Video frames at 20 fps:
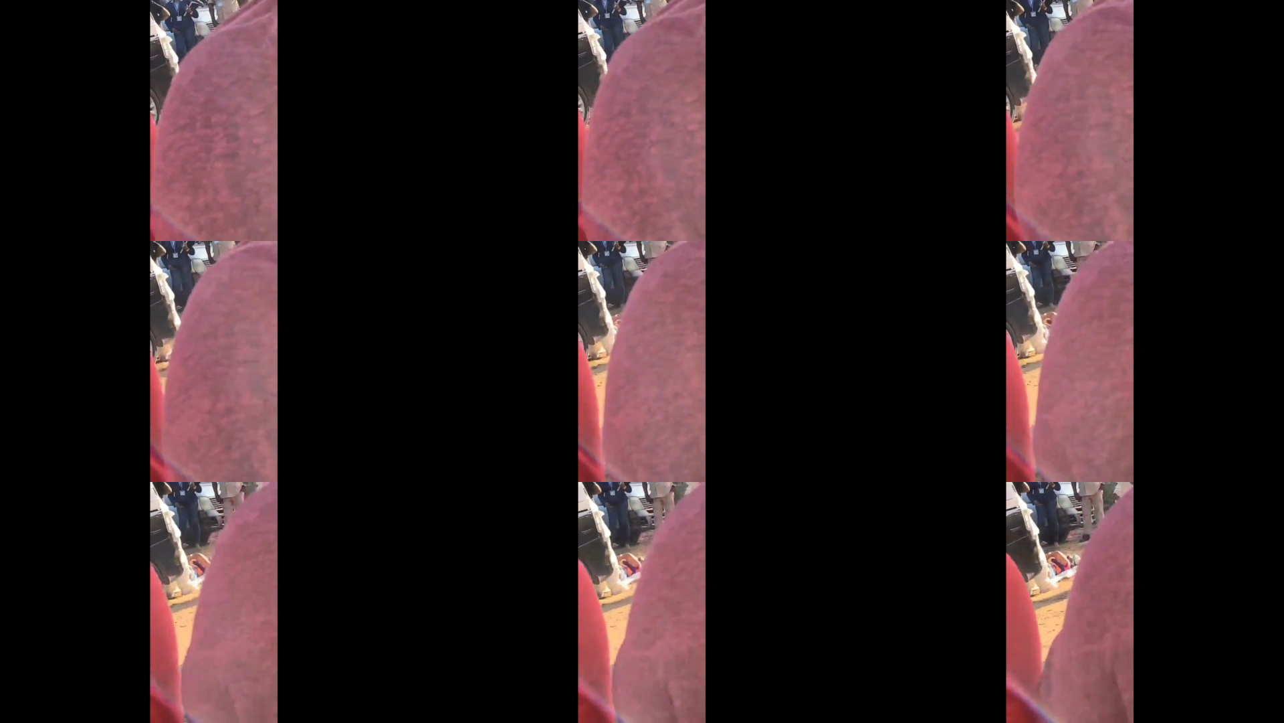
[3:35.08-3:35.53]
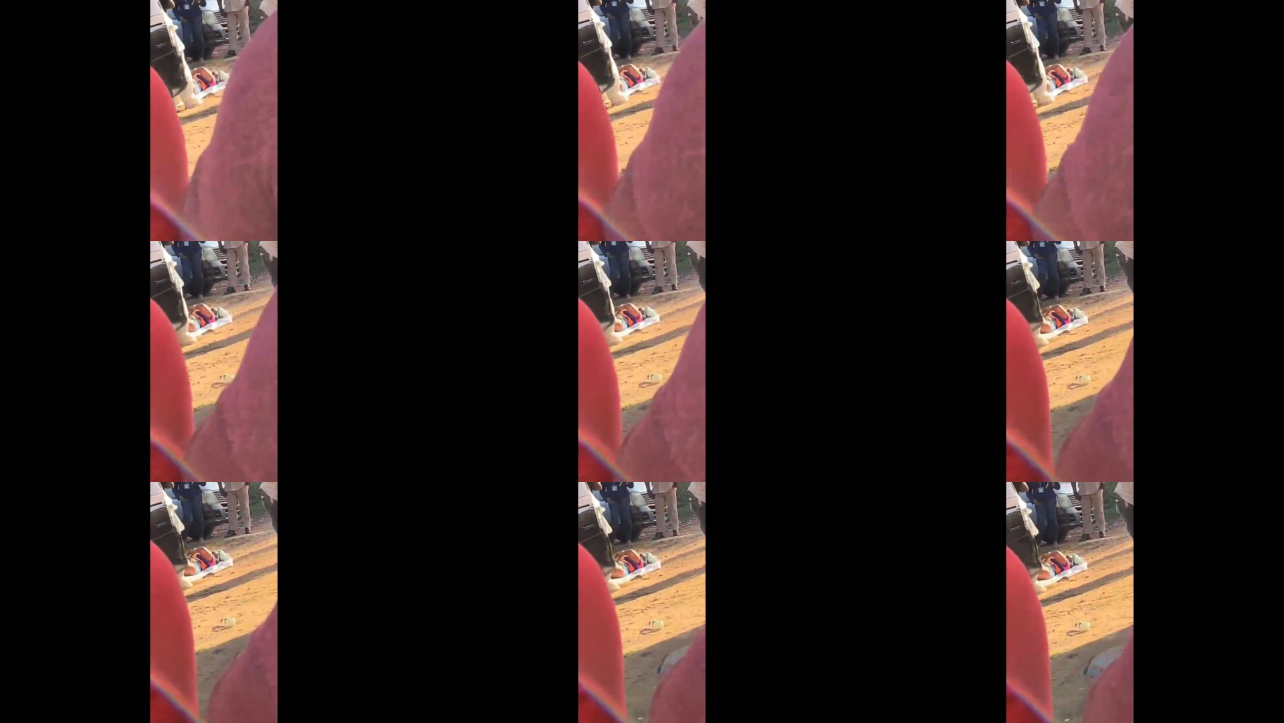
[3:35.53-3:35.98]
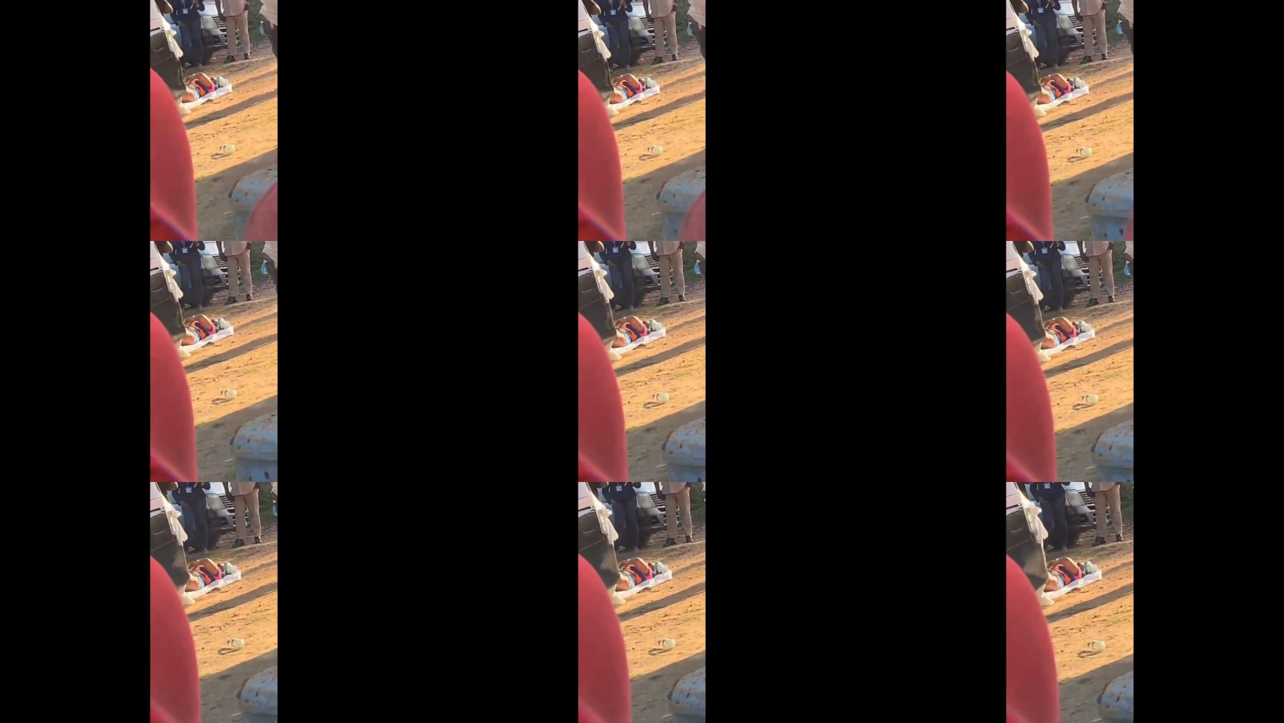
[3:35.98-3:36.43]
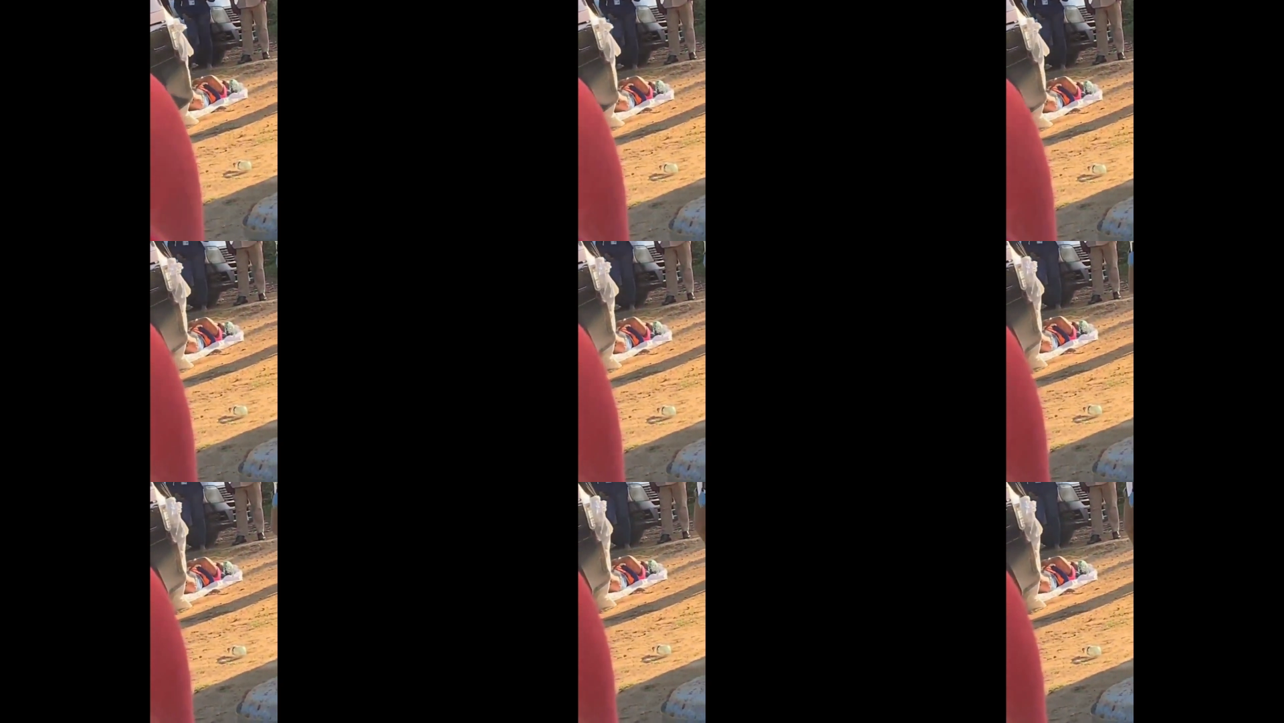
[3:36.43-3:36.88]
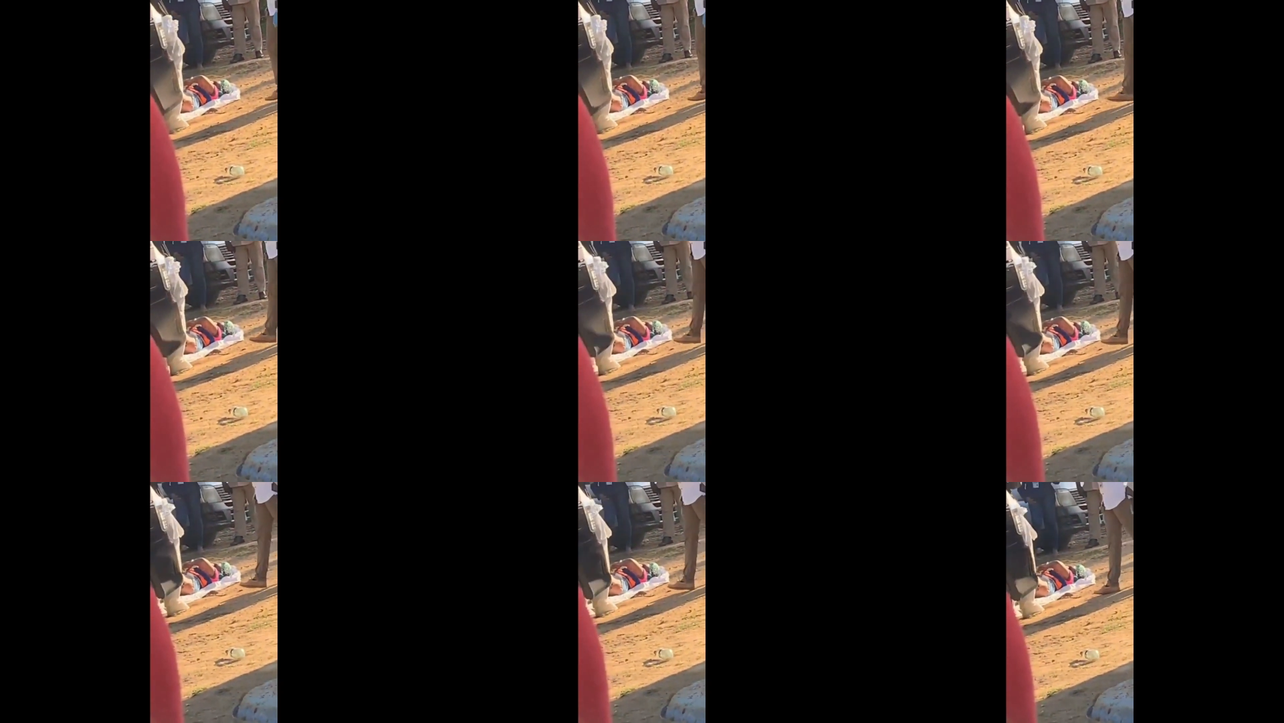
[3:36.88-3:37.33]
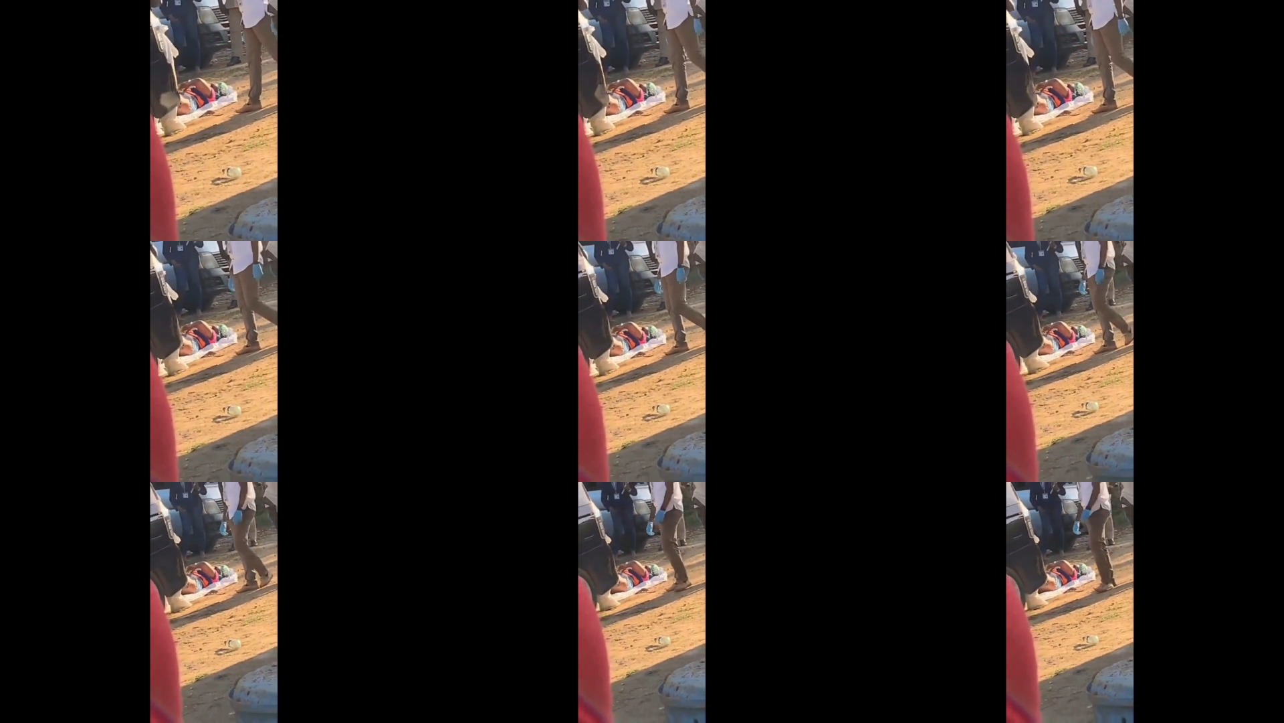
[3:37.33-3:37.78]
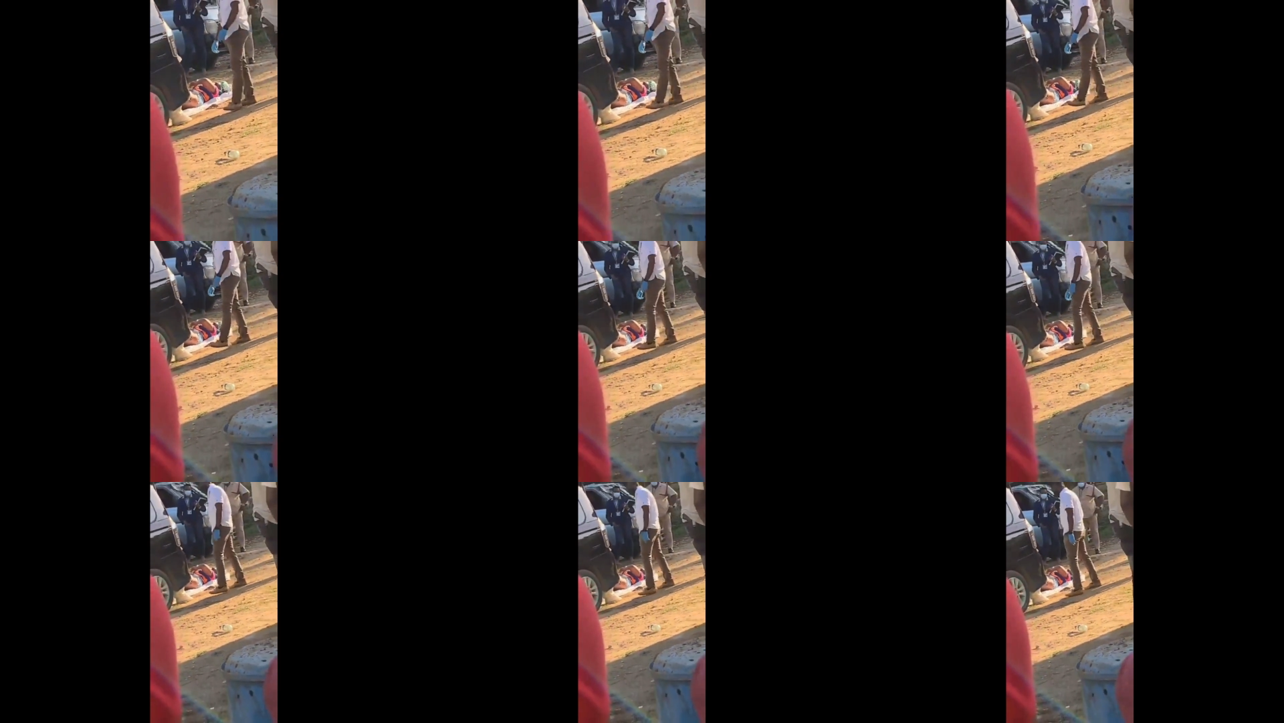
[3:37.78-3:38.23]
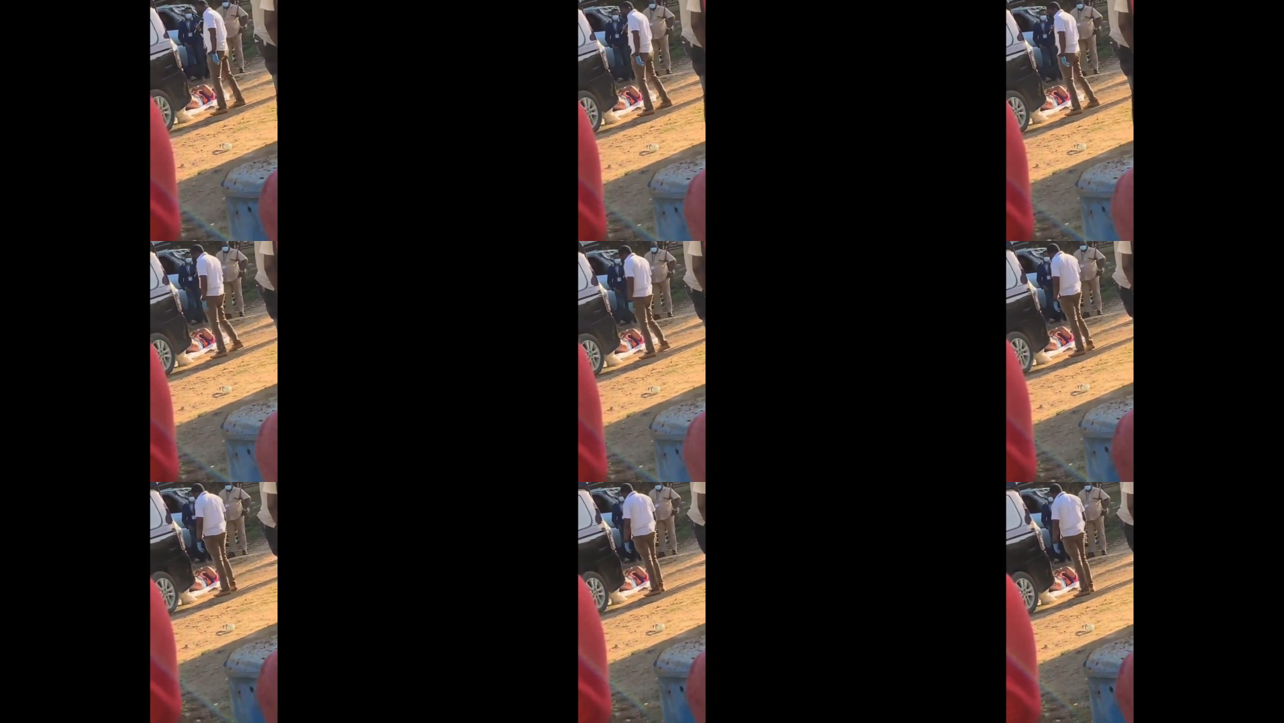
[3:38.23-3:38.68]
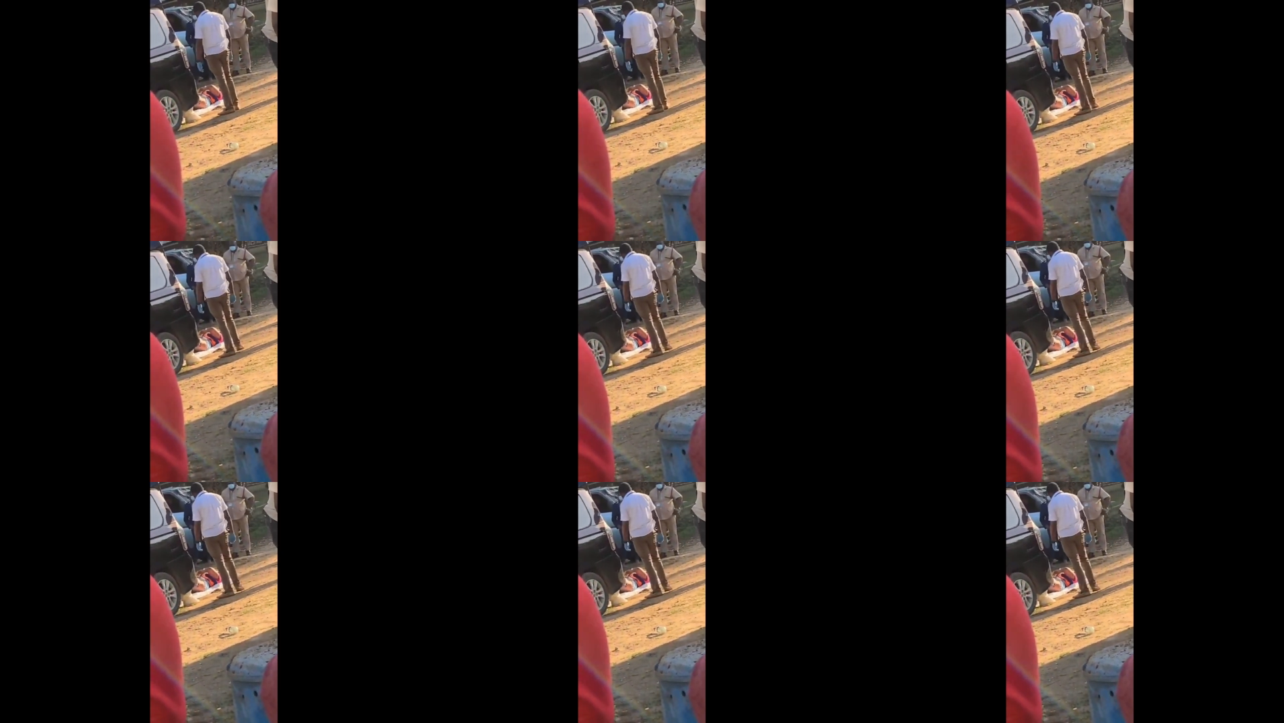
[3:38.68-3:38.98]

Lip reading: No face is visible, so there are no lips to read.